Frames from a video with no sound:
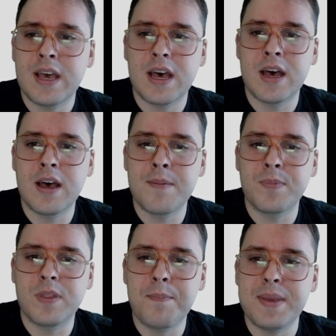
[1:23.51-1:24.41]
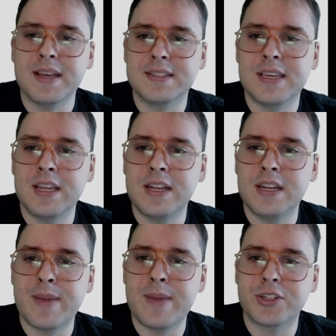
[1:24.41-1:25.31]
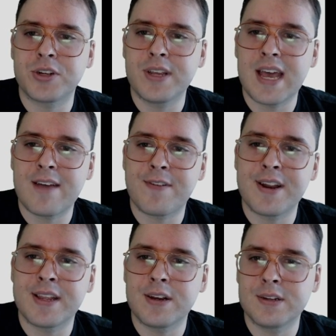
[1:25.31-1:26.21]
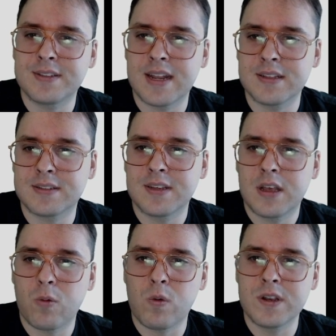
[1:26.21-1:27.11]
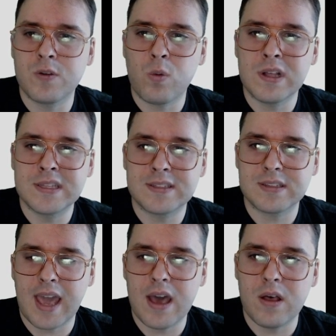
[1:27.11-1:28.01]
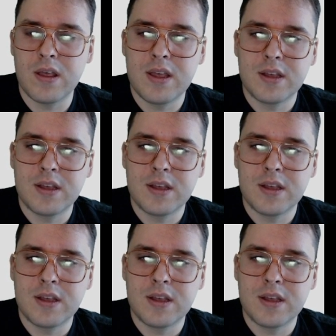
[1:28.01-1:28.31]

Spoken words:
The biggest thing you need to make sure you have right here is that it's 1:1 scale.